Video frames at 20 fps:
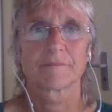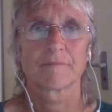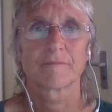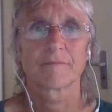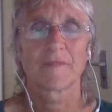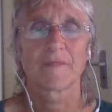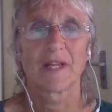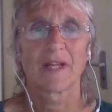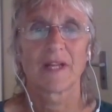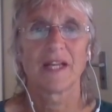
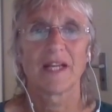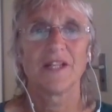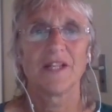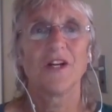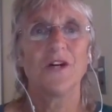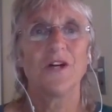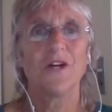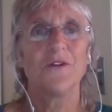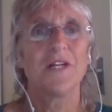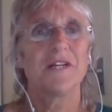You don't
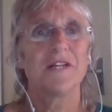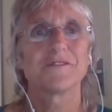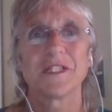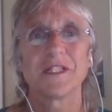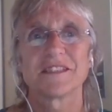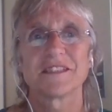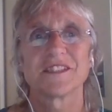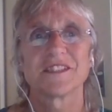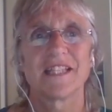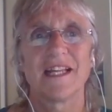have to
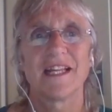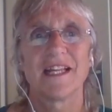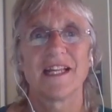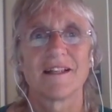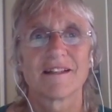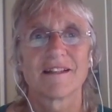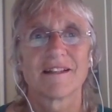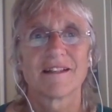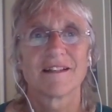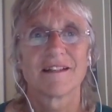understand.
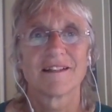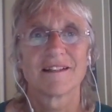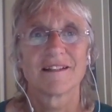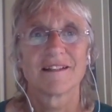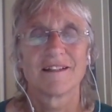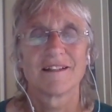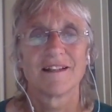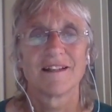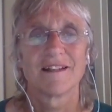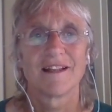
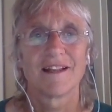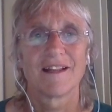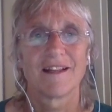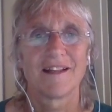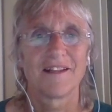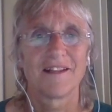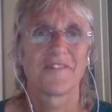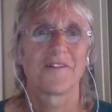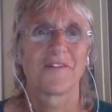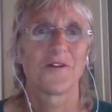
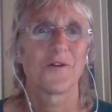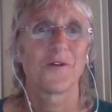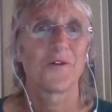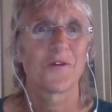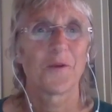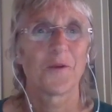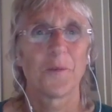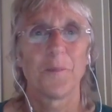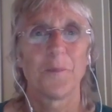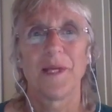That's also a
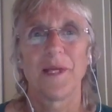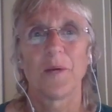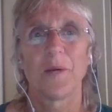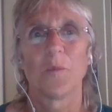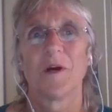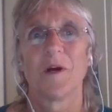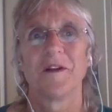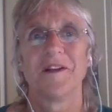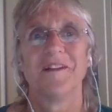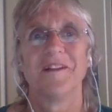big
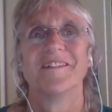one.